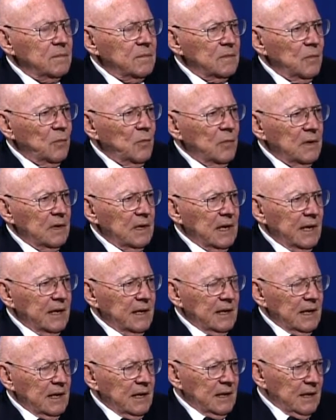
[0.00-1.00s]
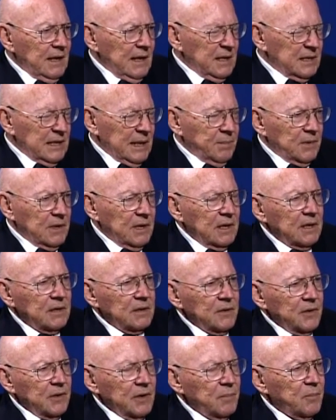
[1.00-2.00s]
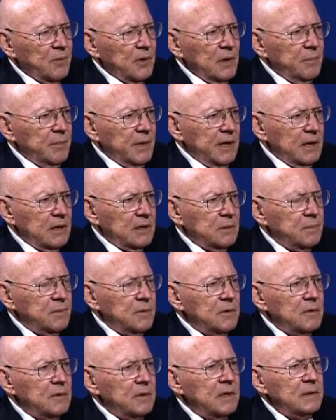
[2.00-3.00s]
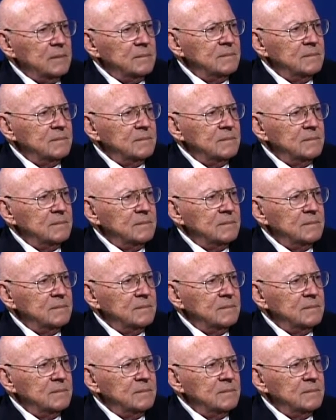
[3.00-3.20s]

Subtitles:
we got accepted into their pre-medical program.